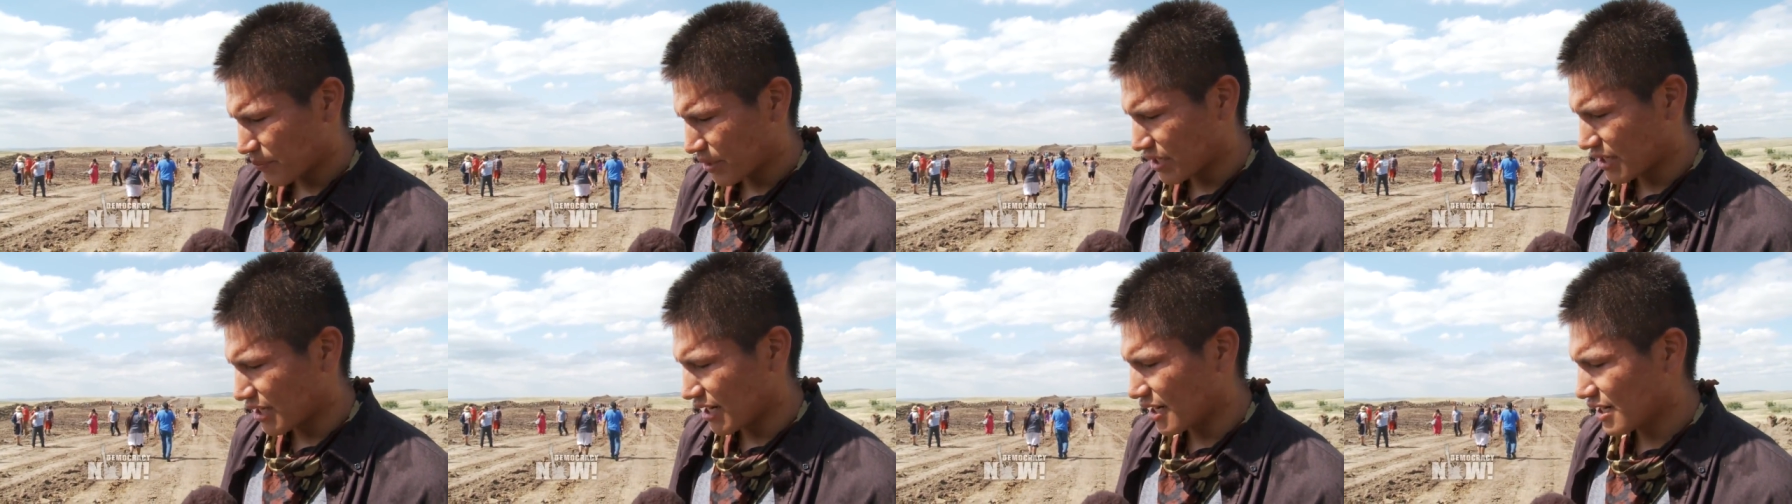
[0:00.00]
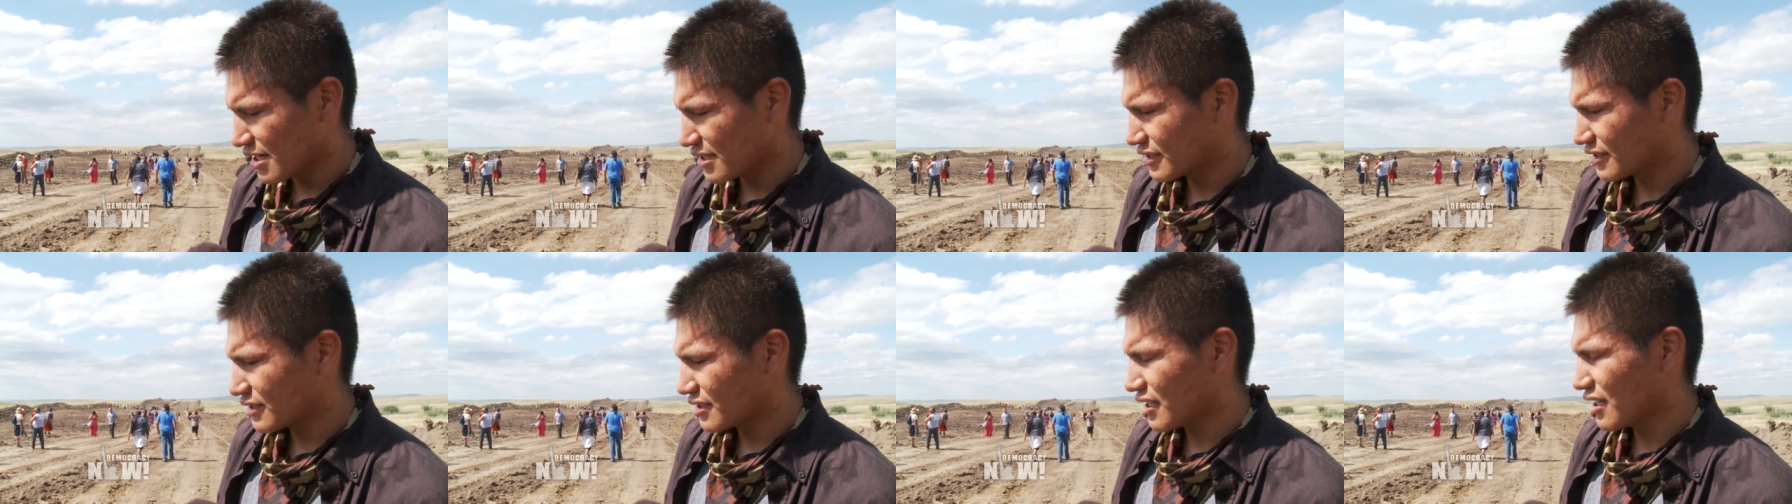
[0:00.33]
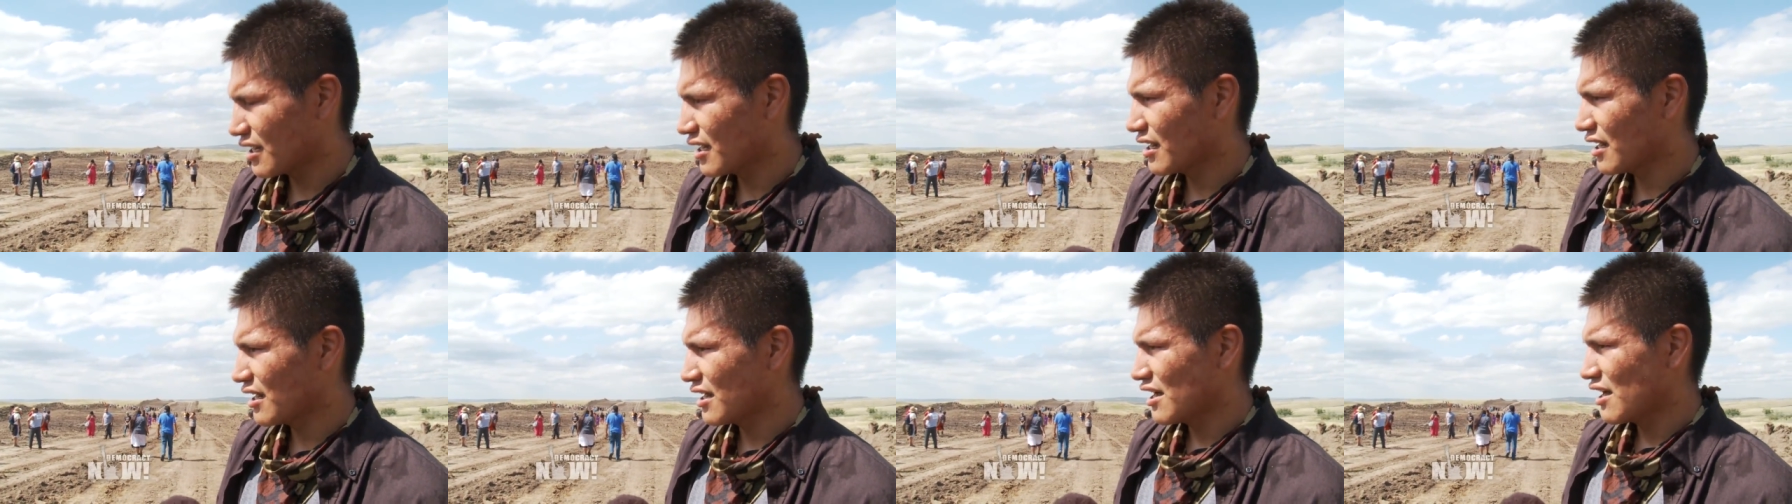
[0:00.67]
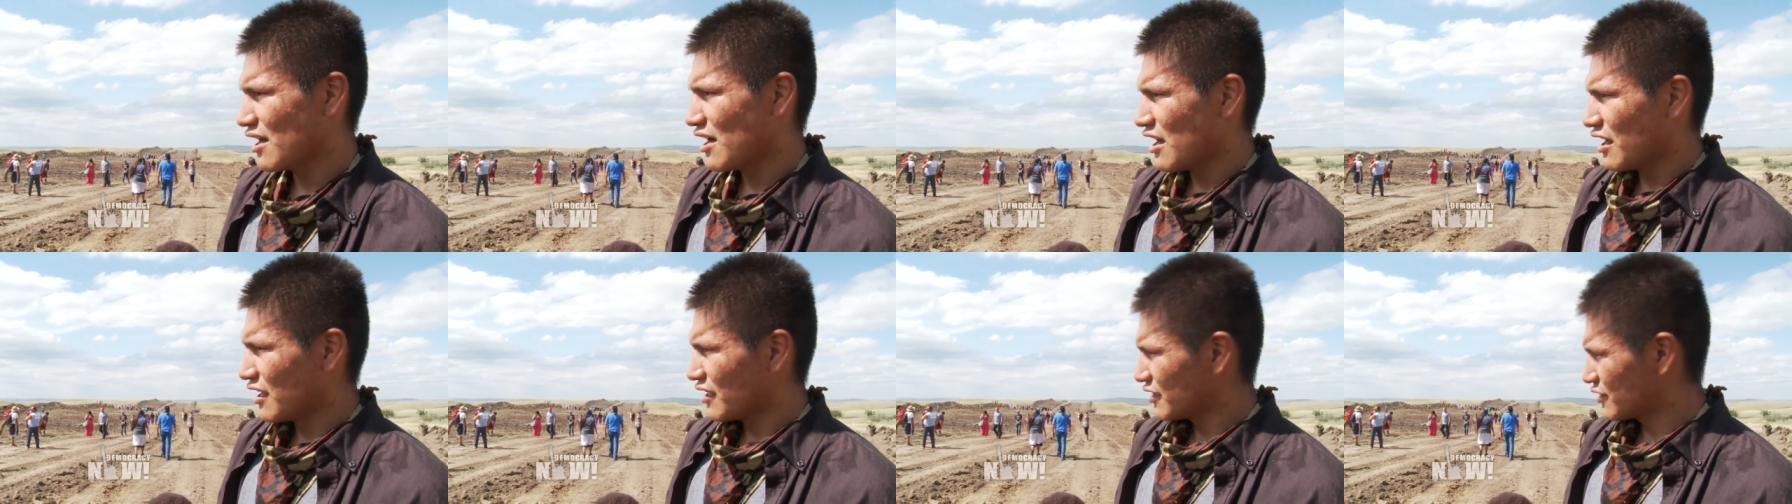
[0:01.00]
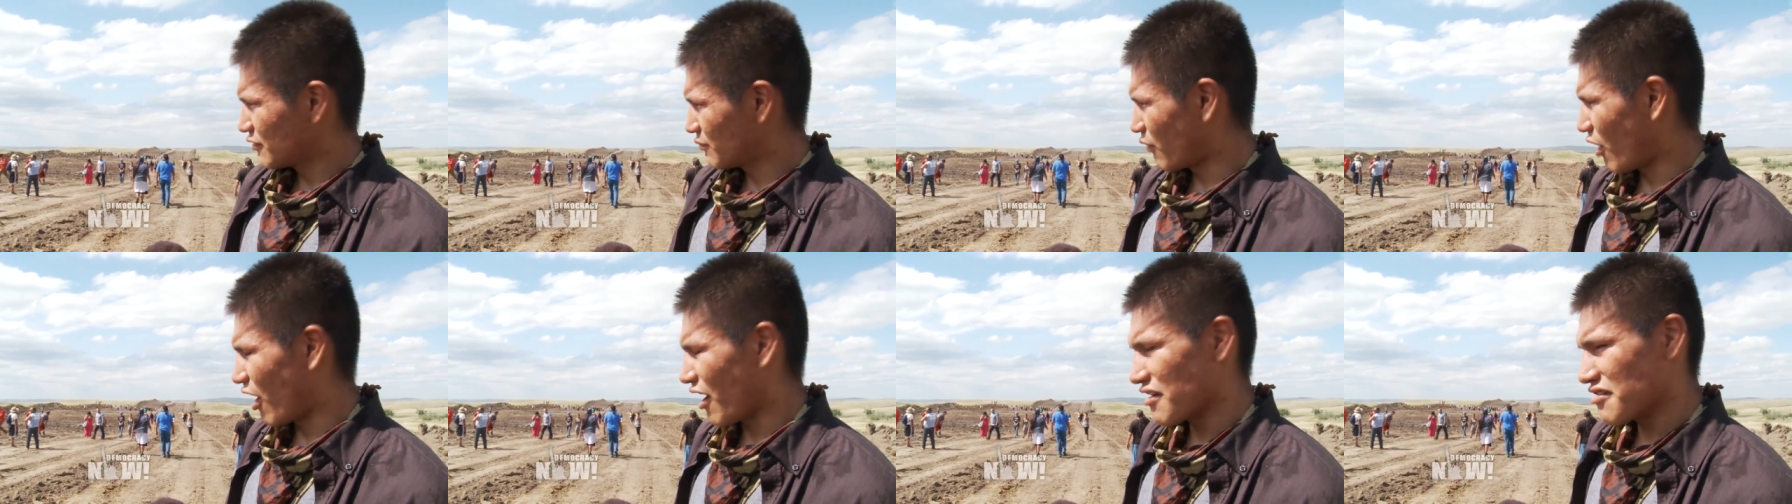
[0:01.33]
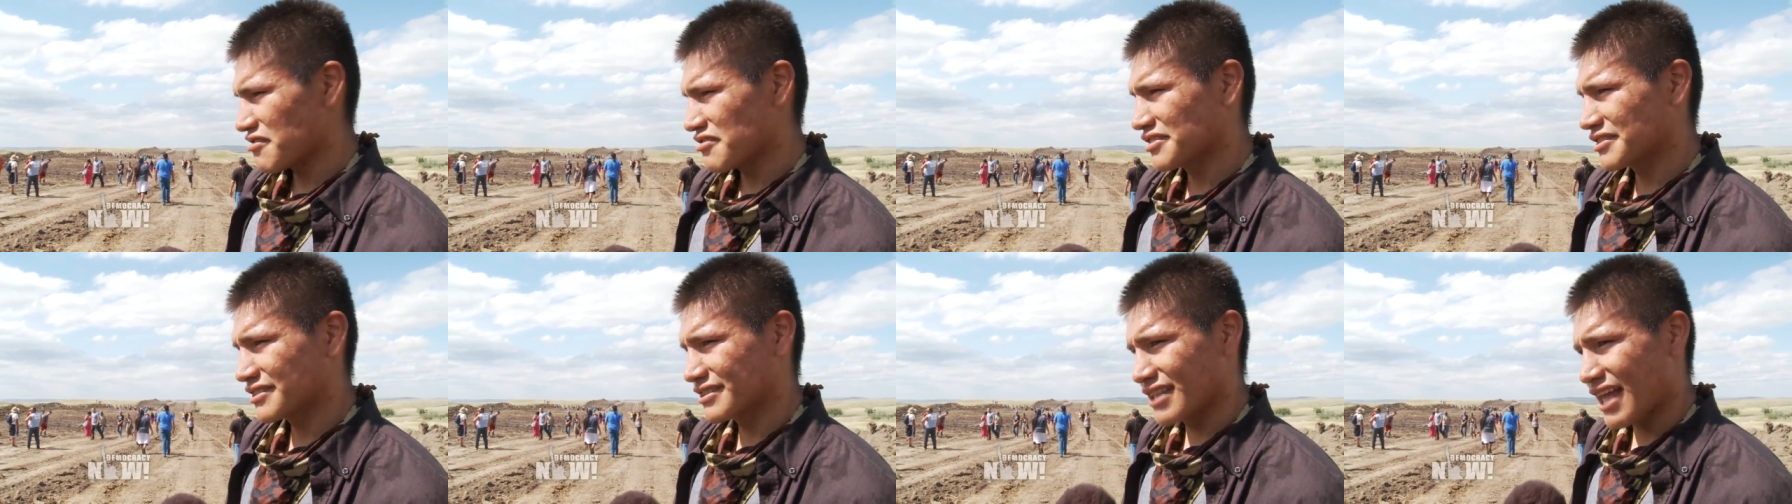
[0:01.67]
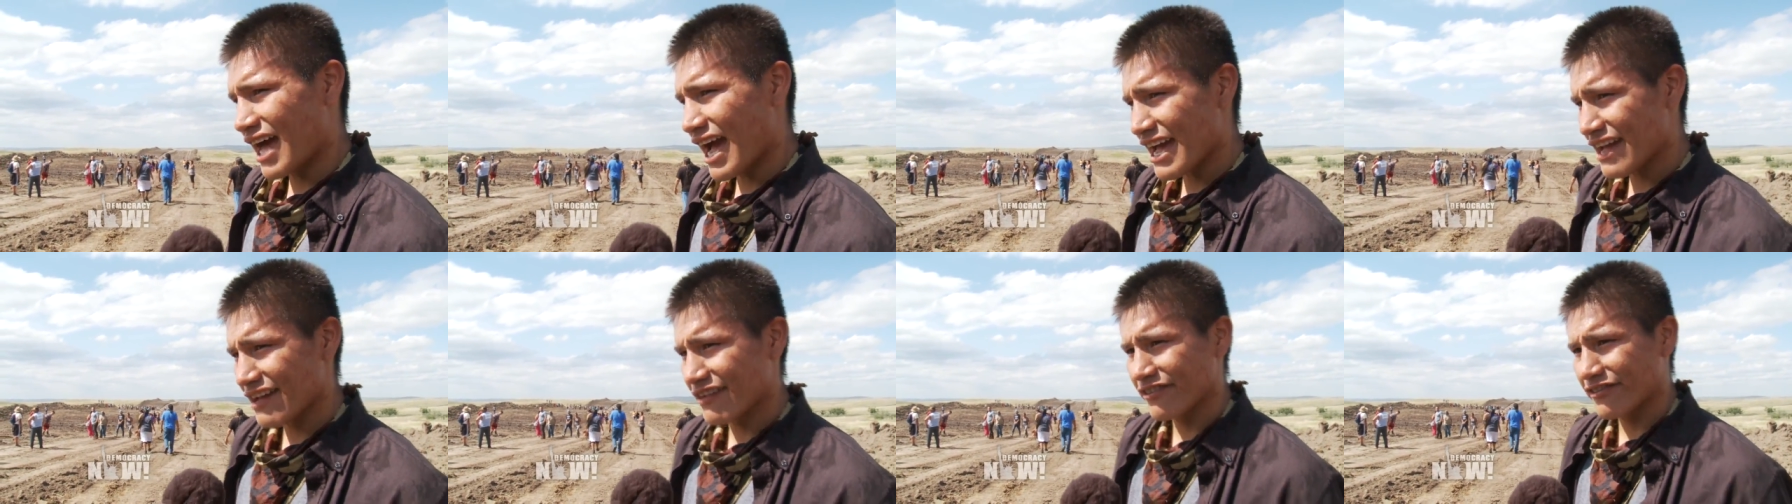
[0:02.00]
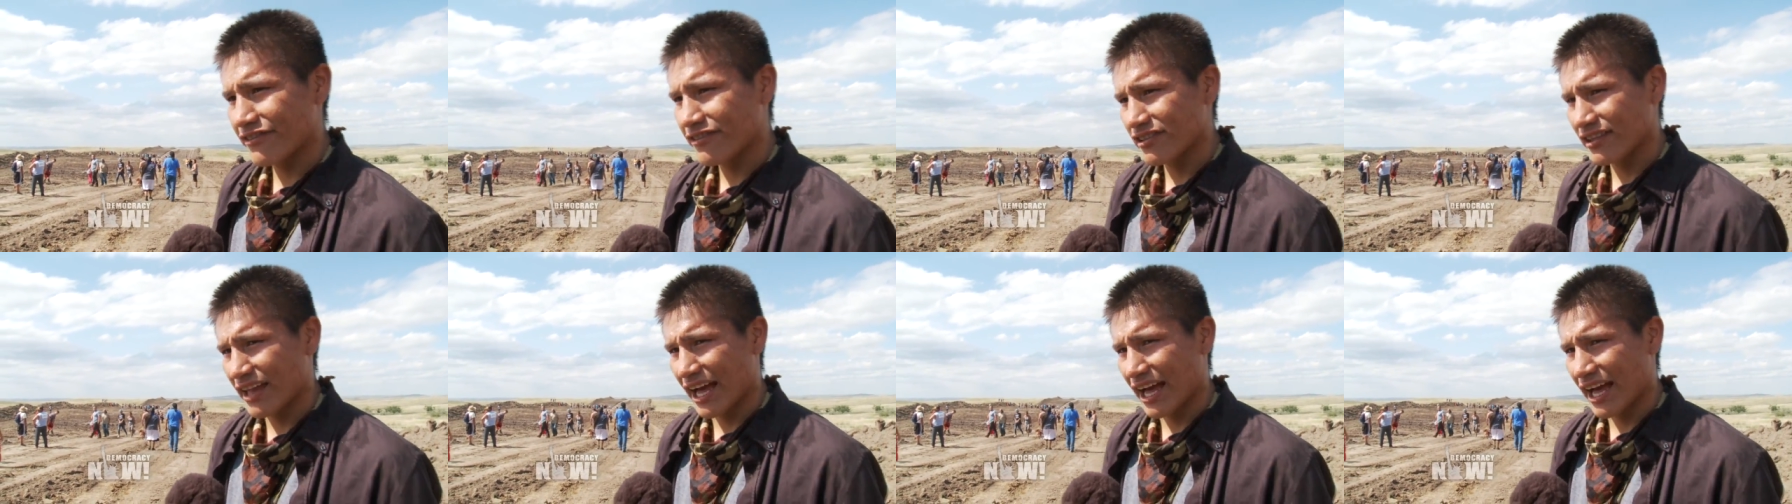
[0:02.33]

Because water is life.